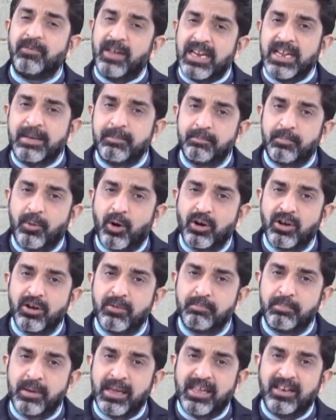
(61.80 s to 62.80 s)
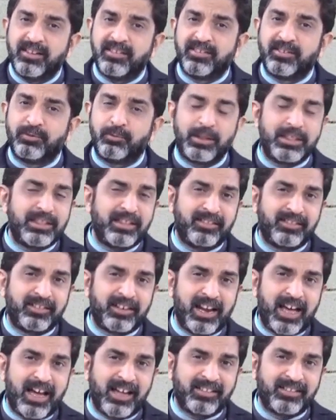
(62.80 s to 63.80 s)
very important begins with this
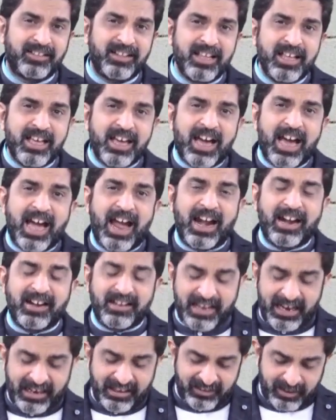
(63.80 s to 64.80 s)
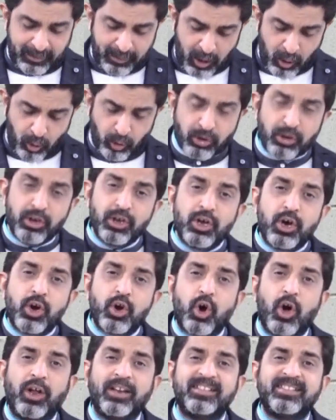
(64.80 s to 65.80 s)
class, and that is about
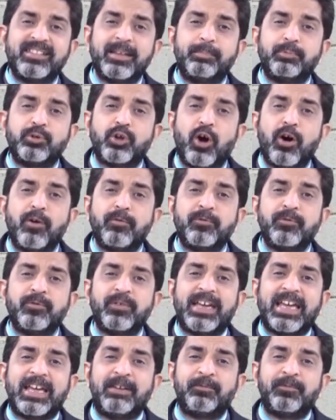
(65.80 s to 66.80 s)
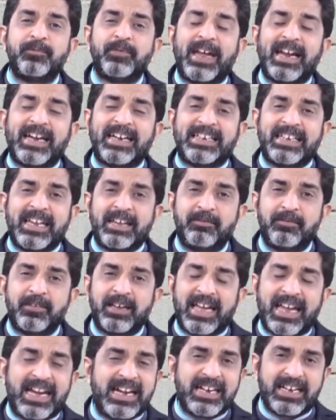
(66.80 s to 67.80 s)
concept of effective
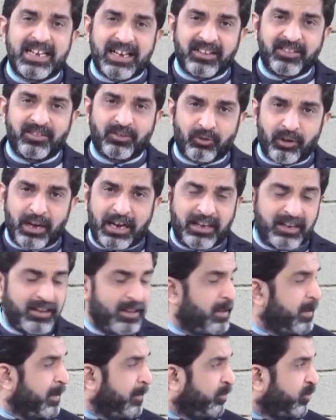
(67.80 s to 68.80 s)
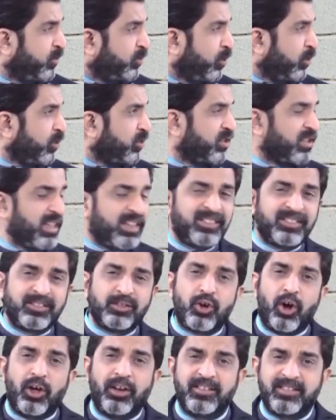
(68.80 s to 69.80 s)
interest rate. So this
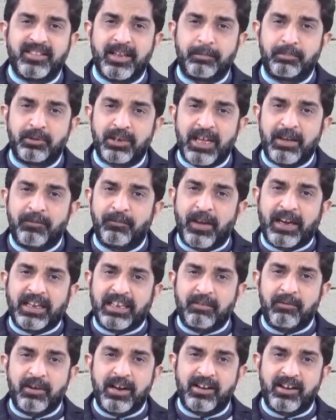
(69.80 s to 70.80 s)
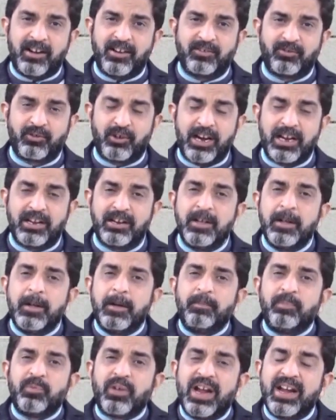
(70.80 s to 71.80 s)
concept, effective interest rate,
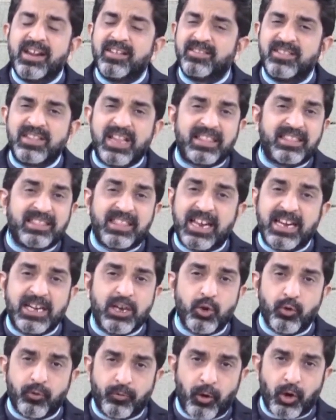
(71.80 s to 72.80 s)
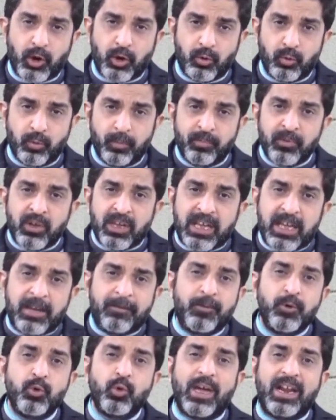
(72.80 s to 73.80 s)
it is nothing new for you.
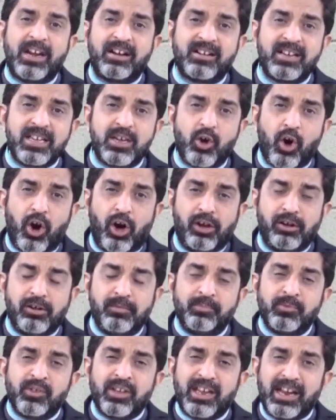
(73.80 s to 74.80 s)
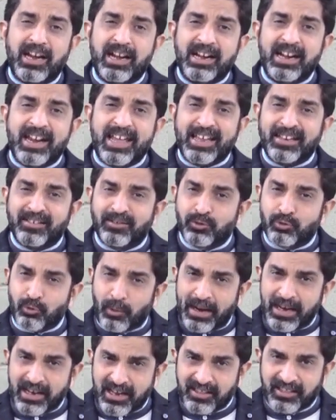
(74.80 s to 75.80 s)
If you can recall, Ind AS
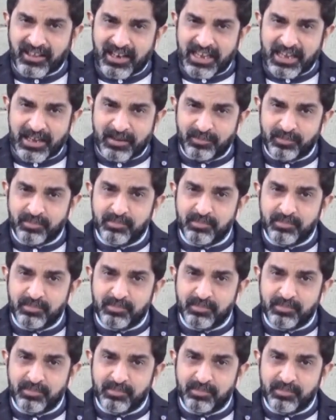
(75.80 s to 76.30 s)
23,